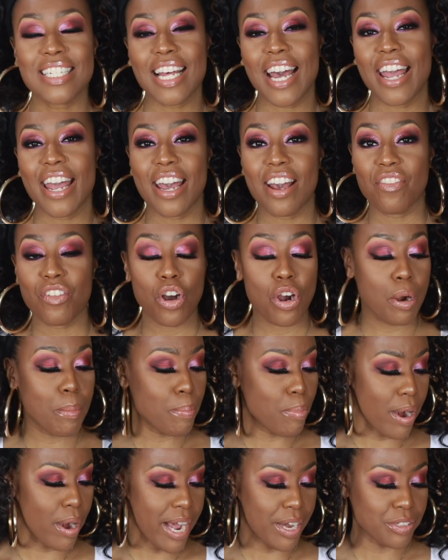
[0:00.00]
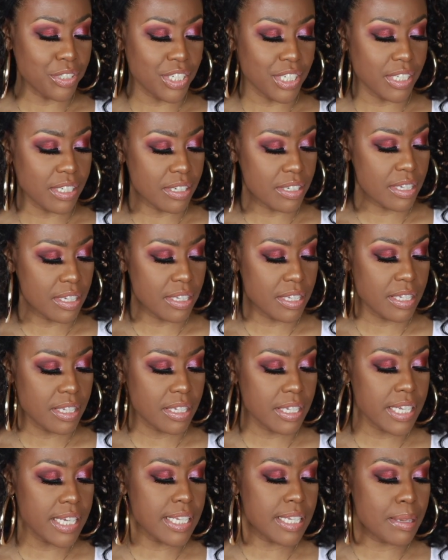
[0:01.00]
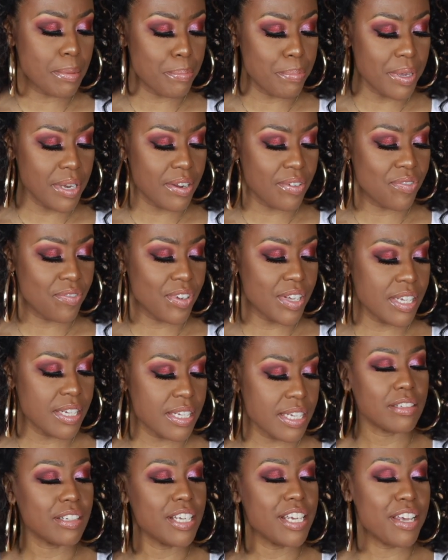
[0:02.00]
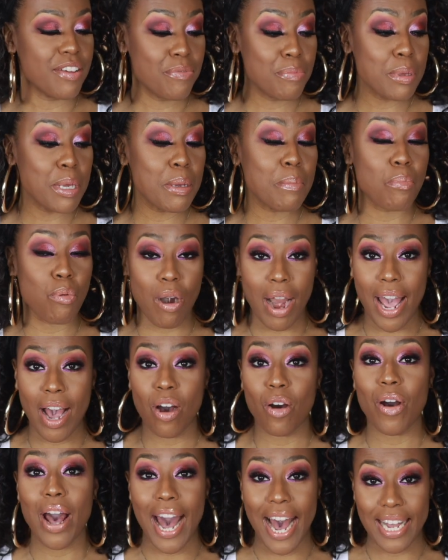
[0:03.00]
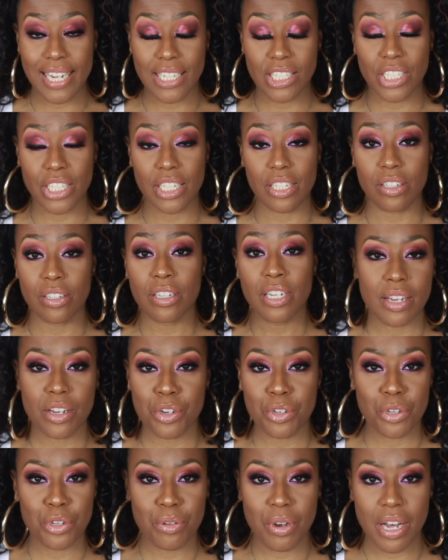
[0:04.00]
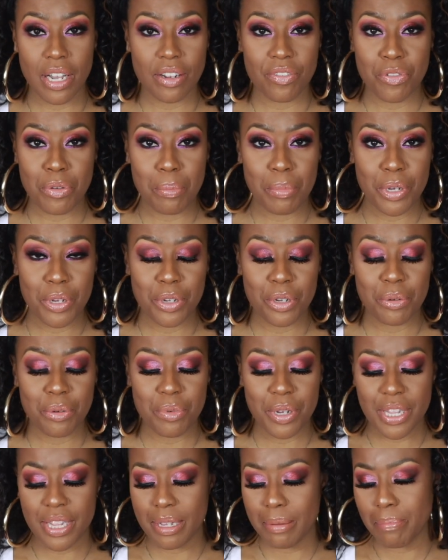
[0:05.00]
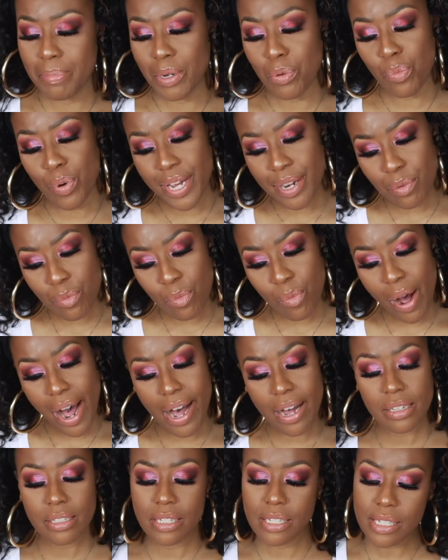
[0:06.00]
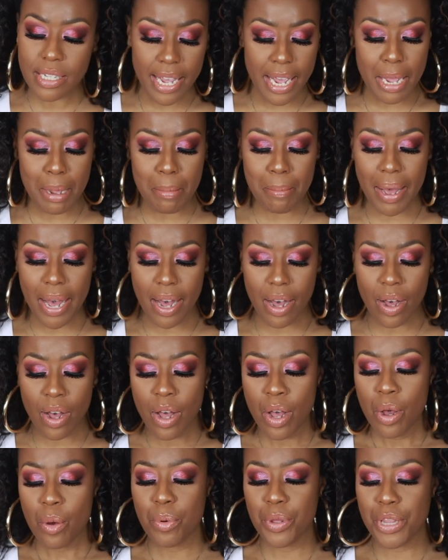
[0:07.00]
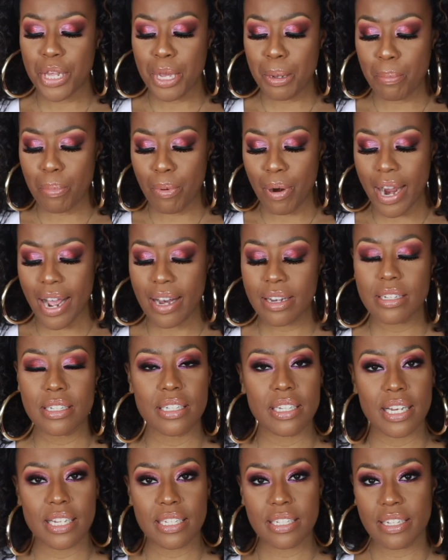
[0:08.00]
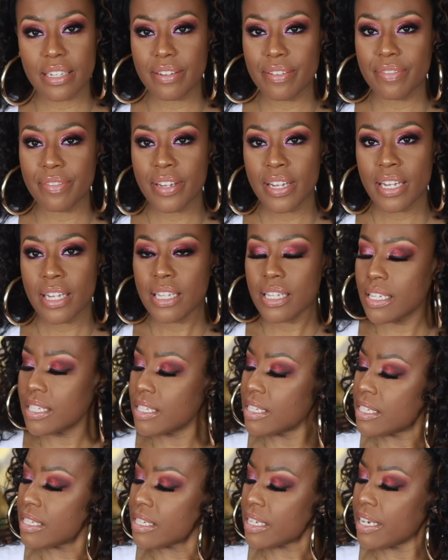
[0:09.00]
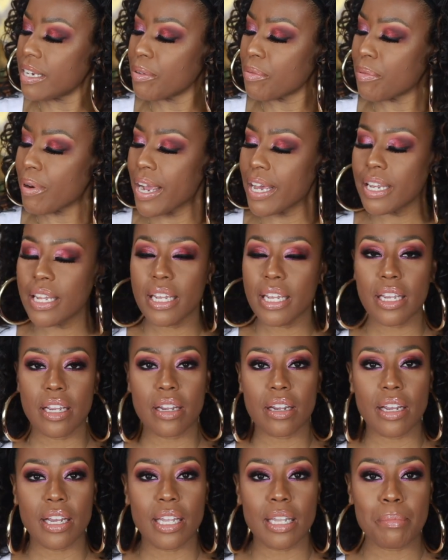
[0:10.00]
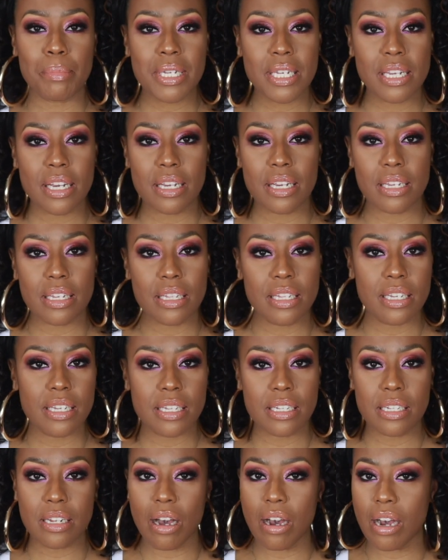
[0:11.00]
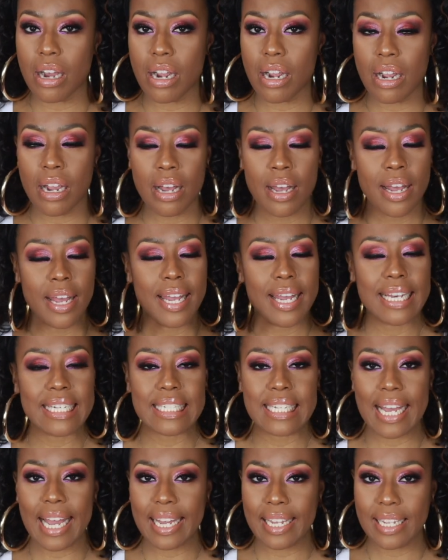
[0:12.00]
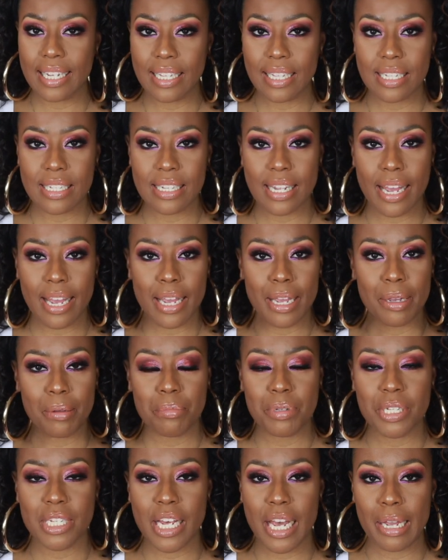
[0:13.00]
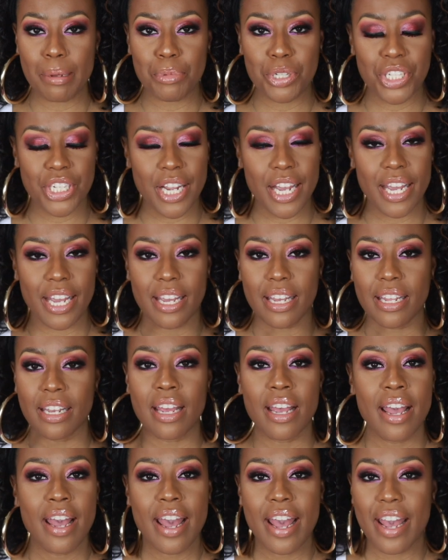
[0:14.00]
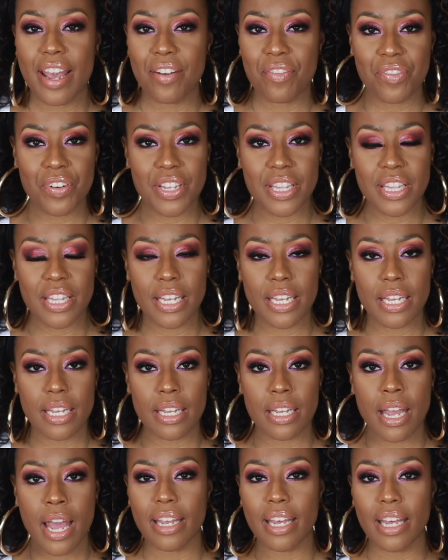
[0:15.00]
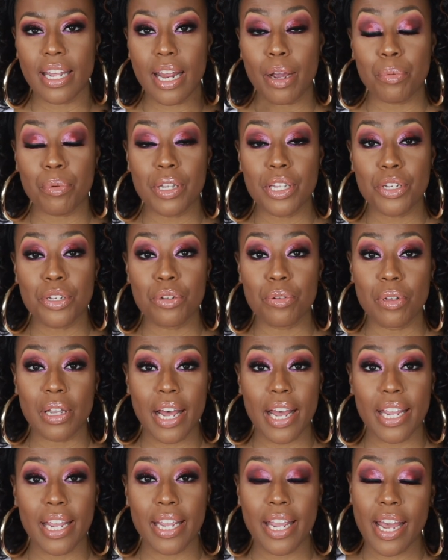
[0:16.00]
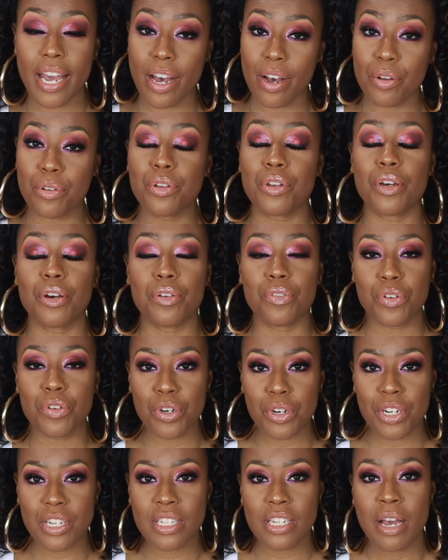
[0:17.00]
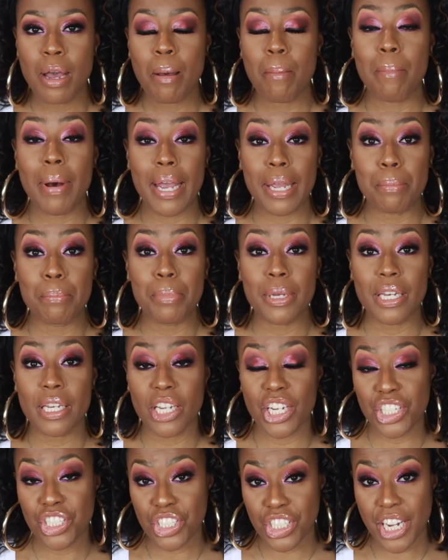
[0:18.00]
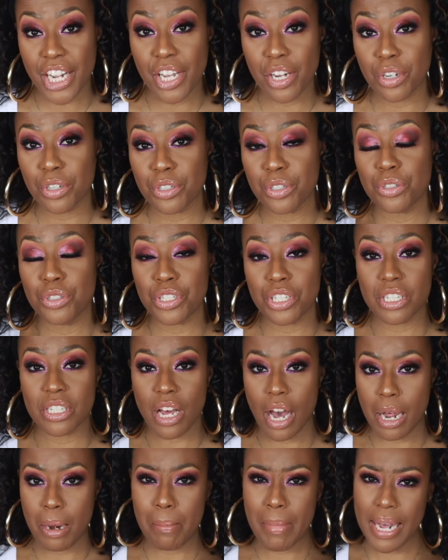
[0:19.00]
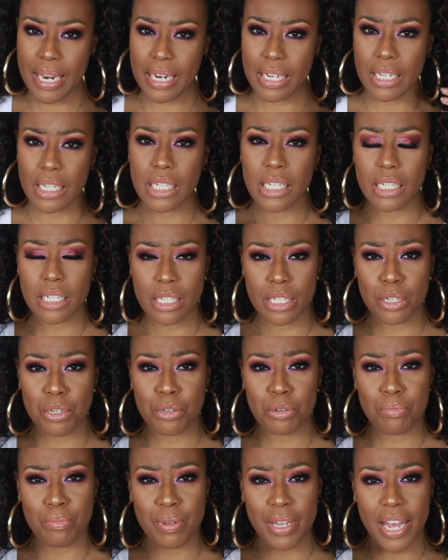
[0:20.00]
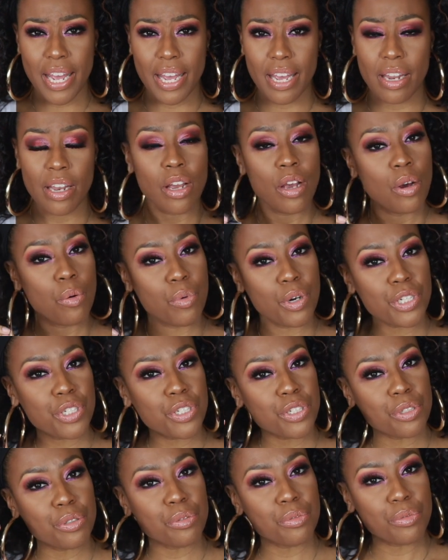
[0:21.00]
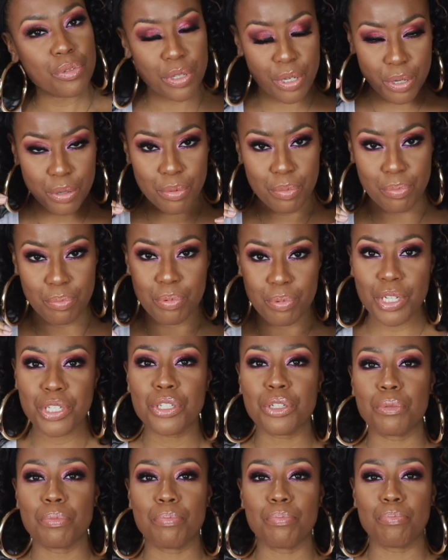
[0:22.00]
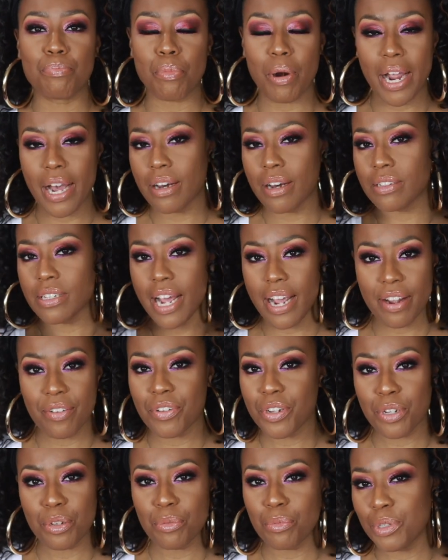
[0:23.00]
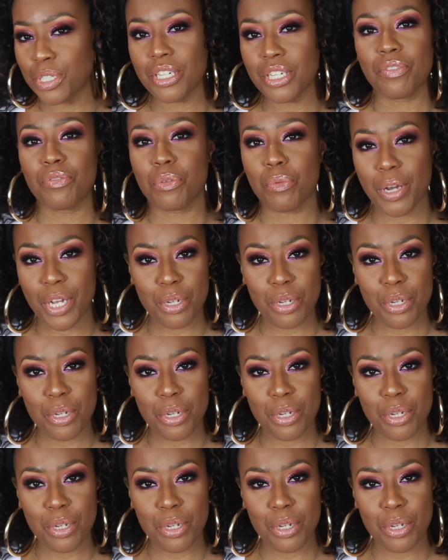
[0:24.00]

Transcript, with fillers: I have our brow gels, and this is the Benefits Give Me Brow Eye Gel. I know you all are familiar with it, but Wet n Wild just came out with a Brow-Sessive. This is it right here, and let me tell you, these are exactly the same, same shade, everything. And I really do like how, you know, of course by it being a gel, you just automatically assume that once you, you know, brush your brows however you, whichever way